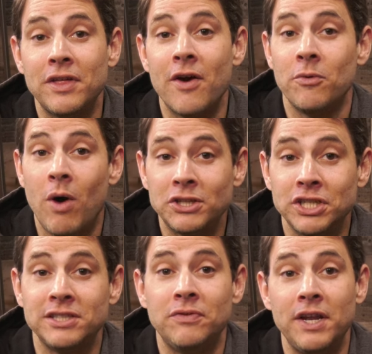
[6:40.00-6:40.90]
there and
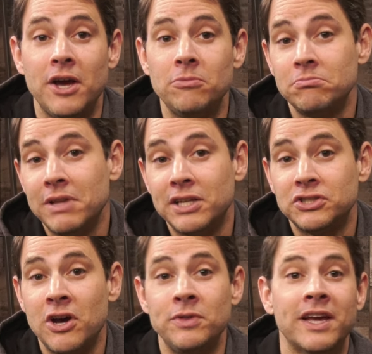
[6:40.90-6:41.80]
watching this video, let
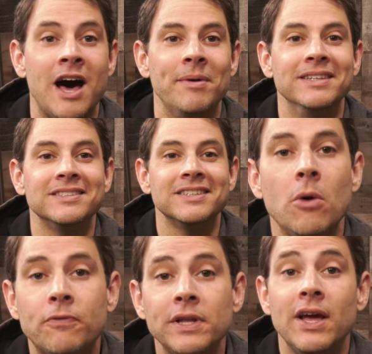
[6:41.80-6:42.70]
us know in the comments.
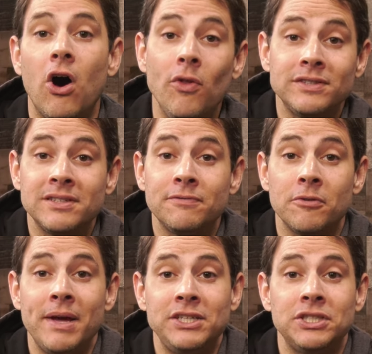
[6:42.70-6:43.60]
Hopefully, all this
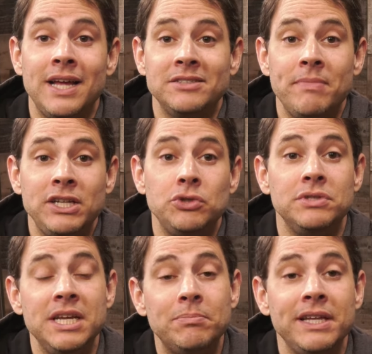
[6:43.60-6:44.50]
information has made you
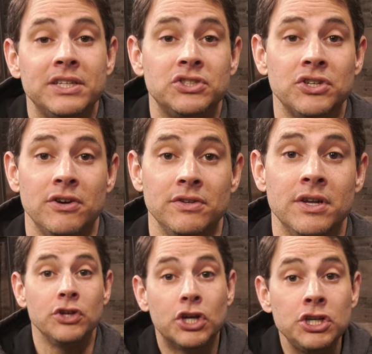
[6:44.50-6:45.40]
deeply concerned.
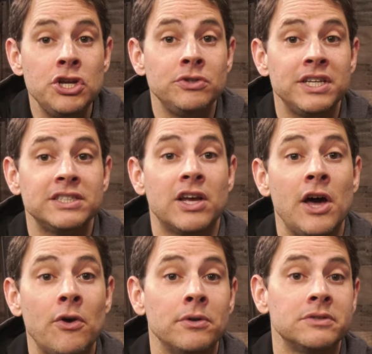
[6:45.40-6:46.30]
The good news is
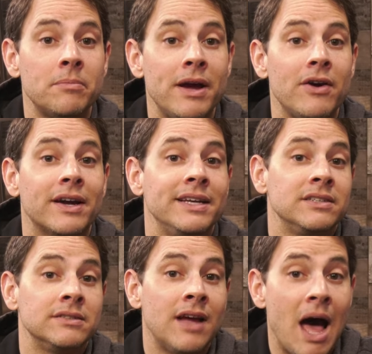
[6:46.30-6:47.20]
Gun Owners of America is
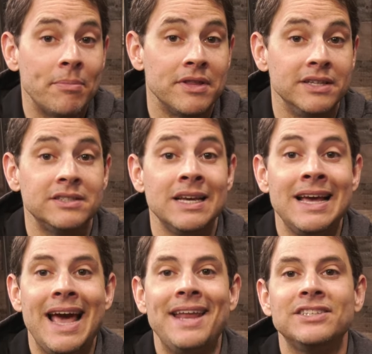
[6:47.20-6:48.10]
on top of this
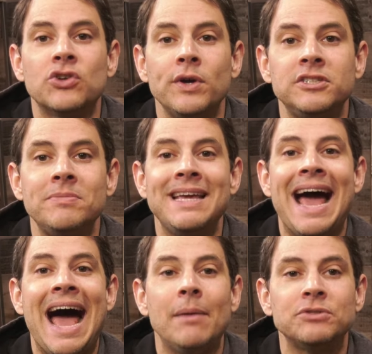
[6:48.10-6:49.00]
and is going to be
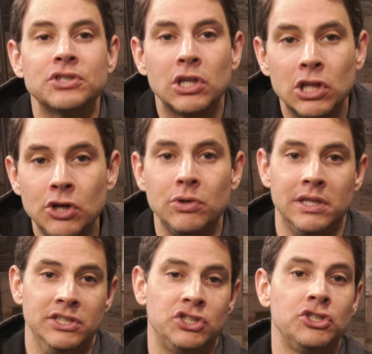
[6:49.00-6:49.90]

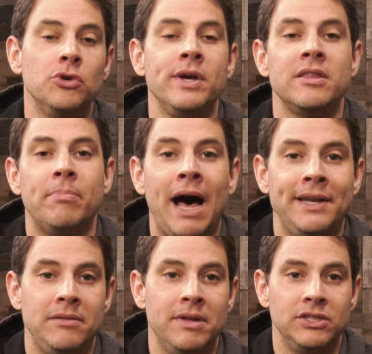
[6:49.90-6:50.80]
absolutely suing the
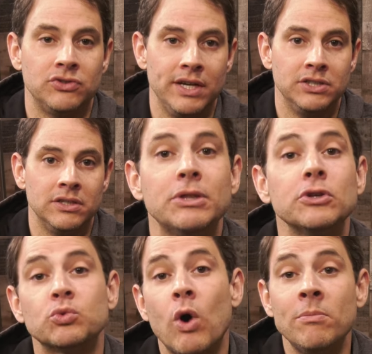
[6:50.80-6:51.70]
Biden administration. But
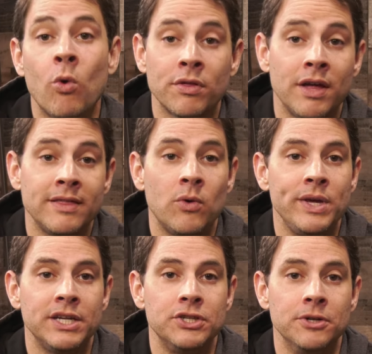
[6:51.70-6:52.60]
there's one more thing that
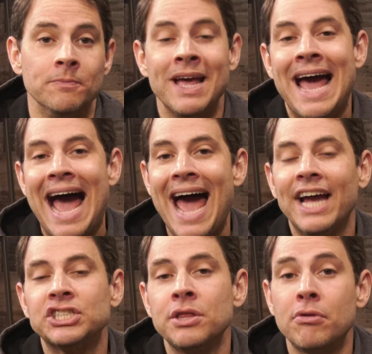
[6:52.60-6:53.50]
we can do.
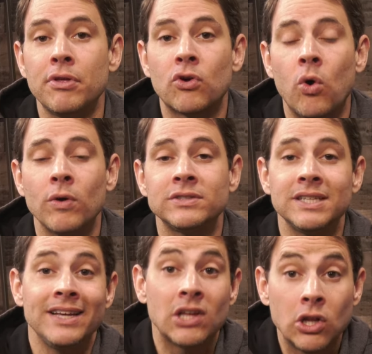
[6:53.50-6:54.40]
Action through the courts
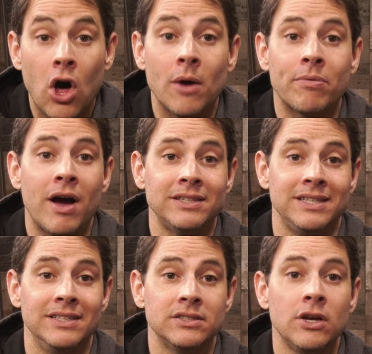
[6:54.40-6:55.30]
is a long
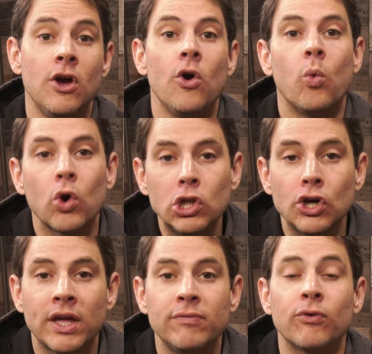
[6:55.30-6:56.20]
process. We're
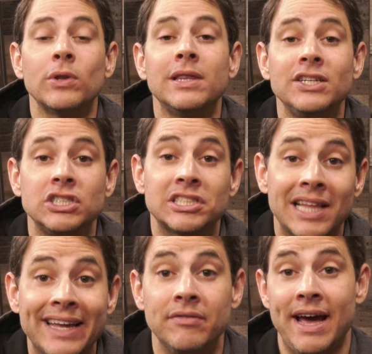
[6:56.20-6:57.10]
looking for
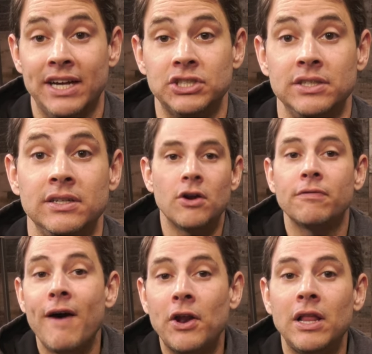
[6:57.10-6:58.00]
legislative action. On our
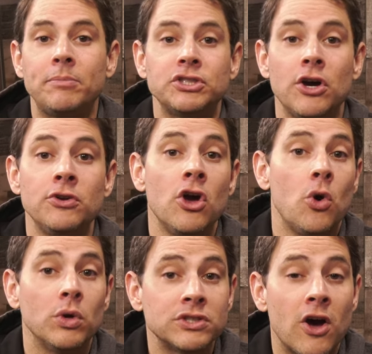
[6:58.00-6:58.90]
final episode,
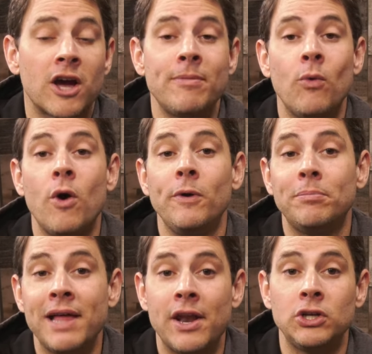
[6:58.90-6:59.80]
we'll talk about what we
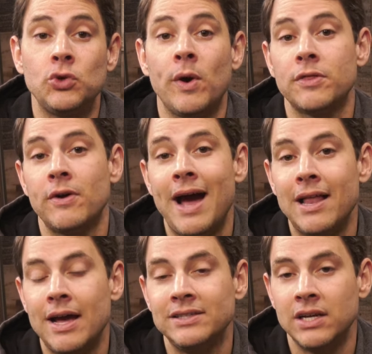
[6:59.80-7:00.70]
plan on doing with our
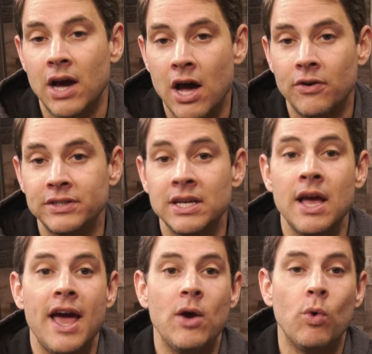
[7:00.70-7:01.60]
allies in Congress
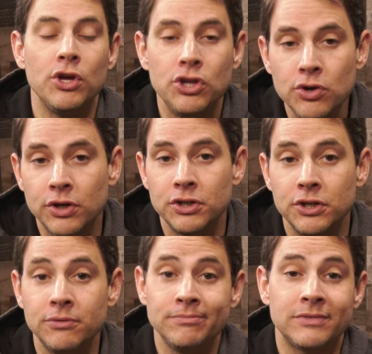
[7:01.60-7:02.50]
and what you can
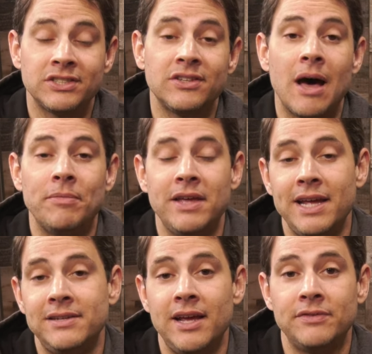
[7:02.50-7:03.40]
do to stop the
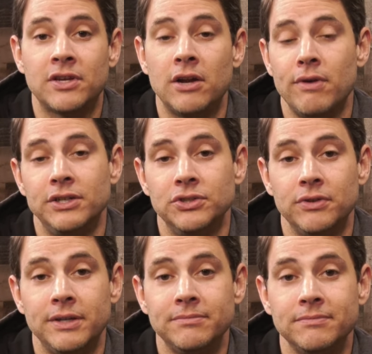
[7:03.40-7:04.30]
ATF's gun
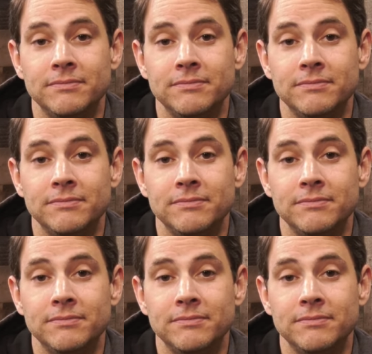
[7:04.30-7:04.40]
registry.